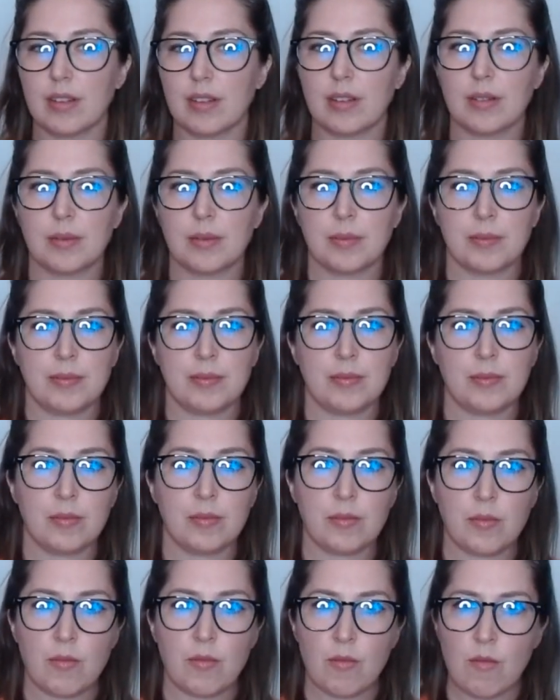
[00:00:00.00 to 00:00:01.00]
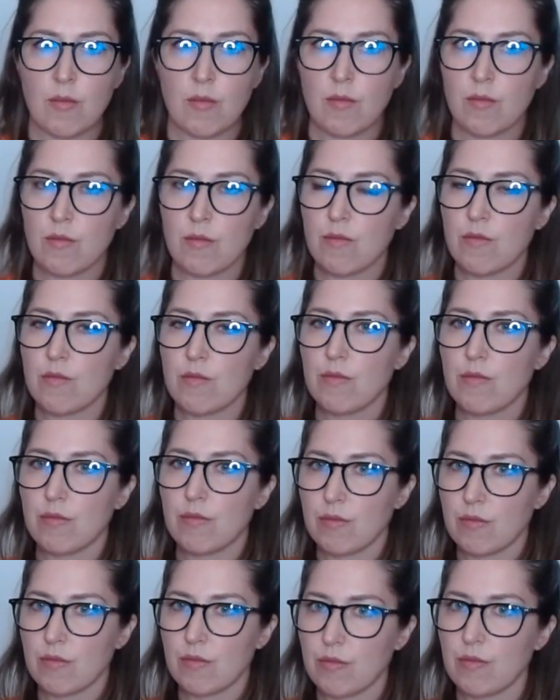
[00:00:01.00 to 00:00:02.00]

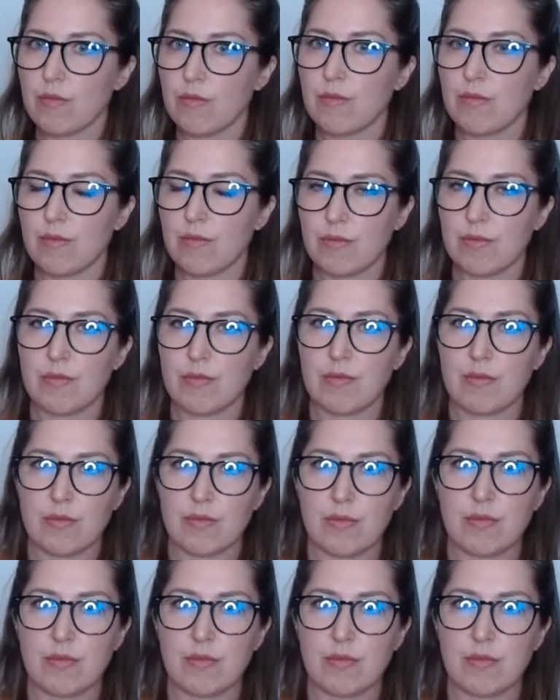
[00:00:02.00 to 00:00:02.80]
No words are spoken by the person on screen.